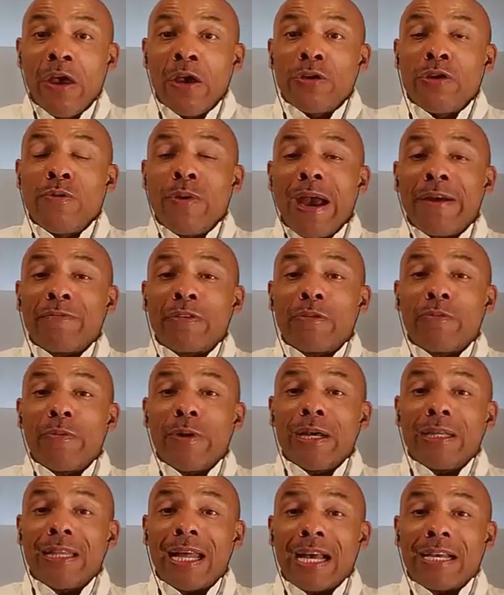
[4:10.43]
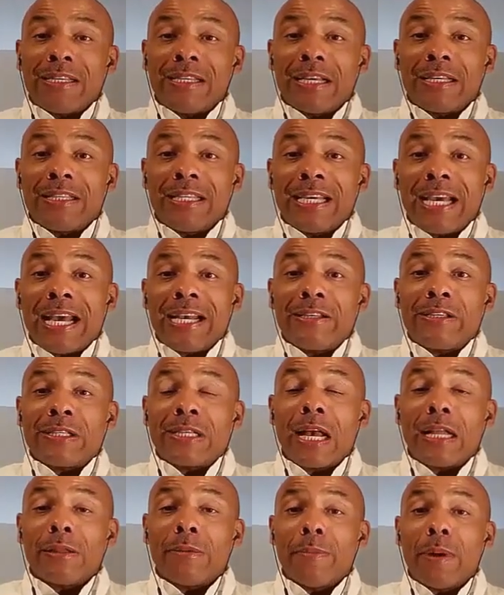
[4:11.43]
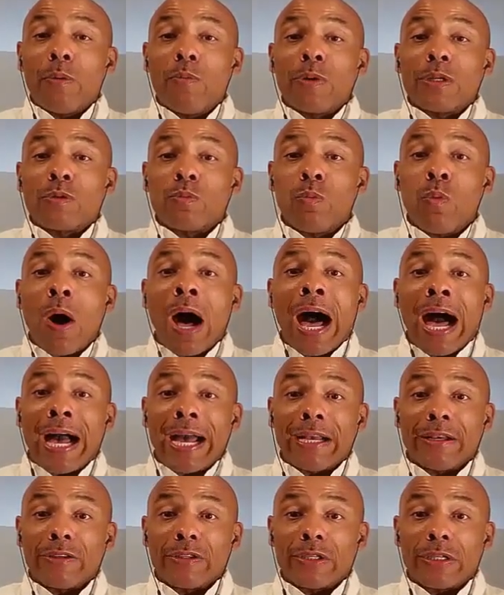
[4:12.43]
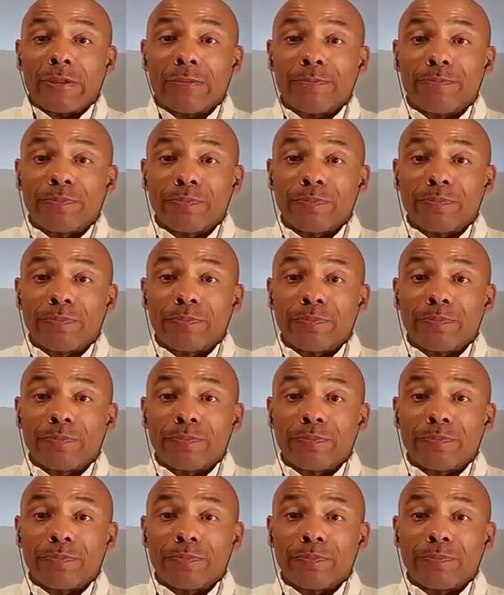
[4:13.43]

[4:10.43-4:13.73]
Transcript: You have to realize this. King Solomon was wise.